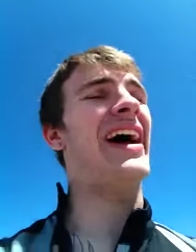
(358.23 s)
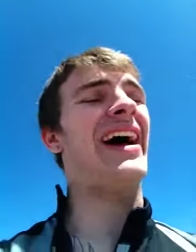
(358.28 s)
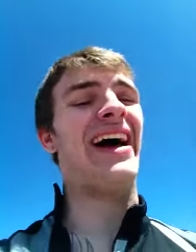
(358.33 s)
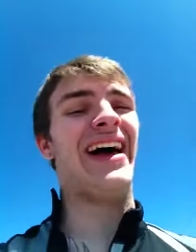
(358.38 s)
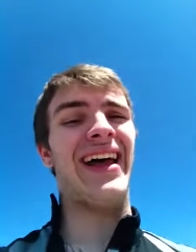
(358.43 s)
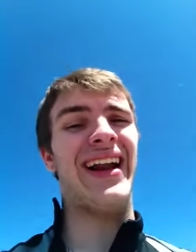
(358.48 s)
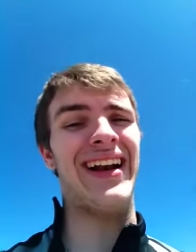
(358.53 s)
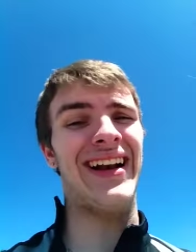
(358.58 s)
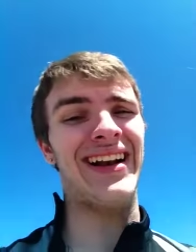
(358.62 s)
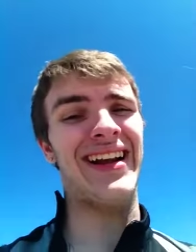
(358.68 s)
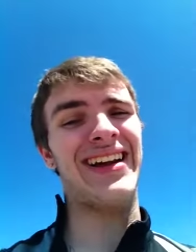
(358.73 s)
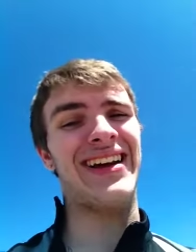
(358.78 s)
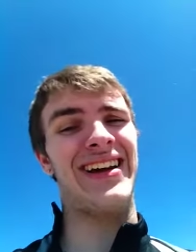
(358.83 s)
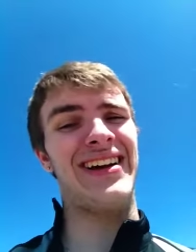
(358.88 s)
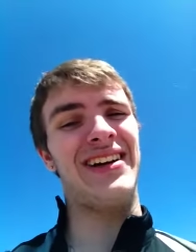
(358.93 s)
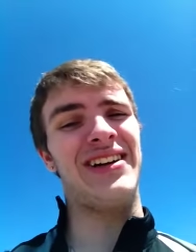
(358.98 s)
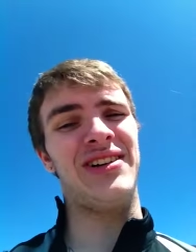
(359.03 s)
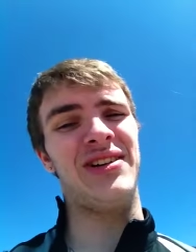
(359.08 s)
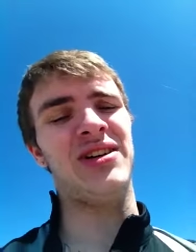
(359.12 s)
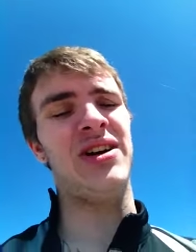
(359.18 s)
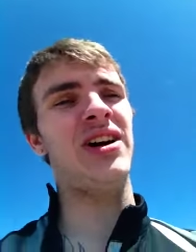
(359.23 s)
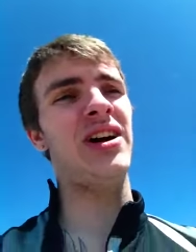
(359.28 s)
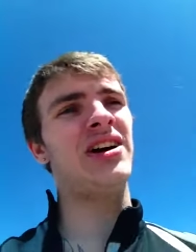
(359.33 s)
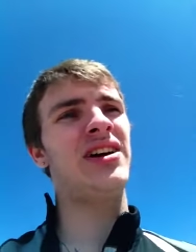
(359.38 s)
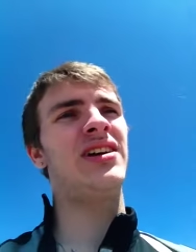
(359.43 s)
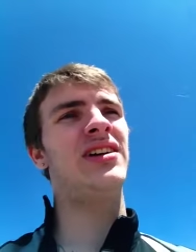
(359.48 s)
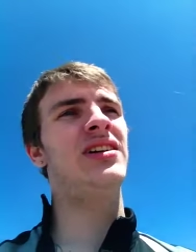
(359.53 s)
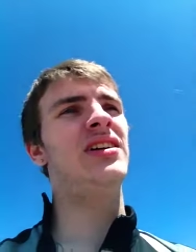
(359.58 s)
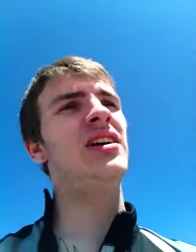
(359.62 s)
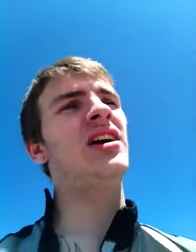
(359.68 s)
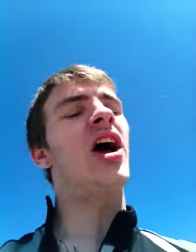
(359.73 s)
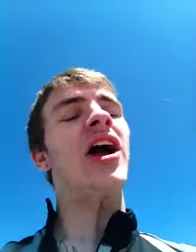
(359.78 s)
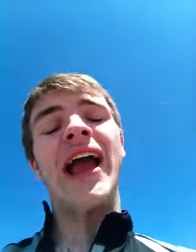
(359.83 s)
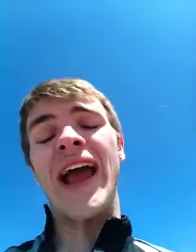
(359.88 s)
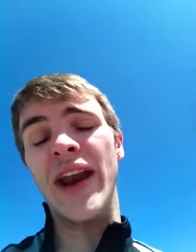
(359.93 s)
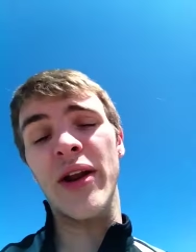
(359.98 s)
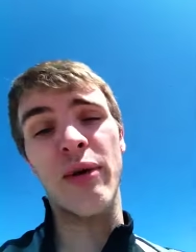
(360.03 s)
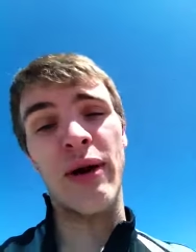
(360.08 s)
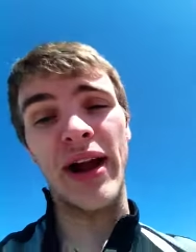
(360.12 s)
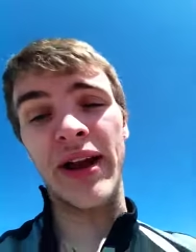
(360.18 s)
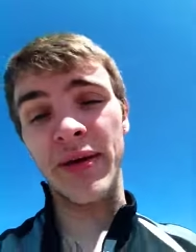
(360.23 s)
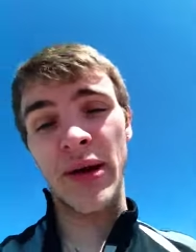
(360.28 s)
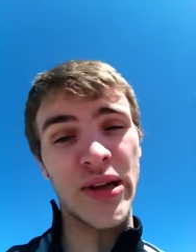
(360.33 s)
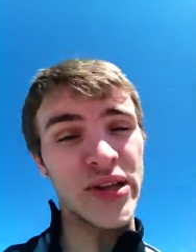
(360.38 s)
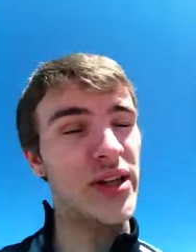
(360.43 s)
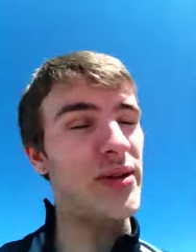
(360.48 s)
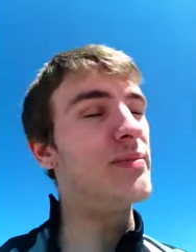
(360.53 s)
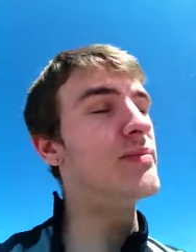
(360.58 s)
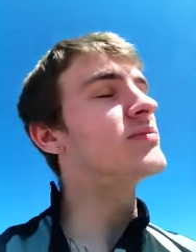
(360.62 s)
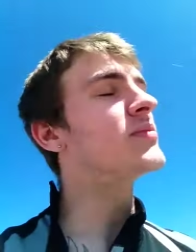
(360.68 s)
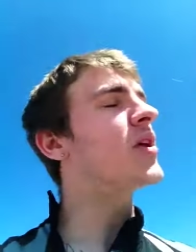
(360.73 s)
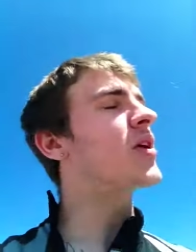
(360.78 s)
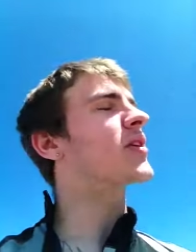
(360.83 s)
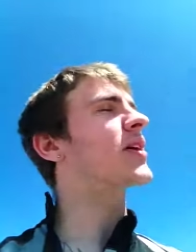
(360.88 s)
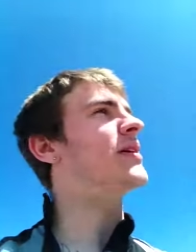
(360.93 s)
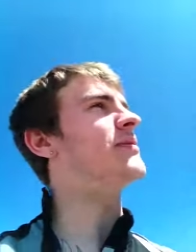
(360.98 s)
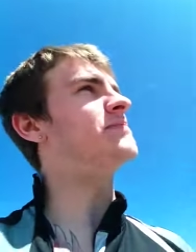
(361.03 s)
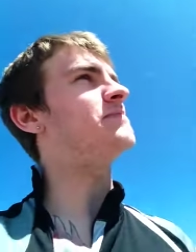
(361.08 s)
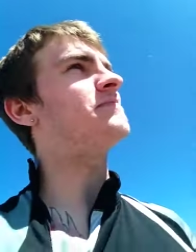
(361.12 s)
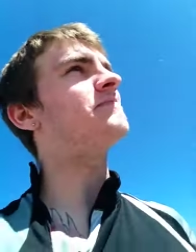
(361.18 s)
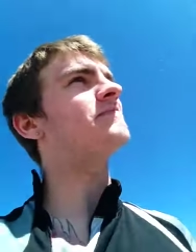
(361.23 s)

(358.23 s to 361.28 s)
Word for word: I don't know. anyway, I don't have Okay.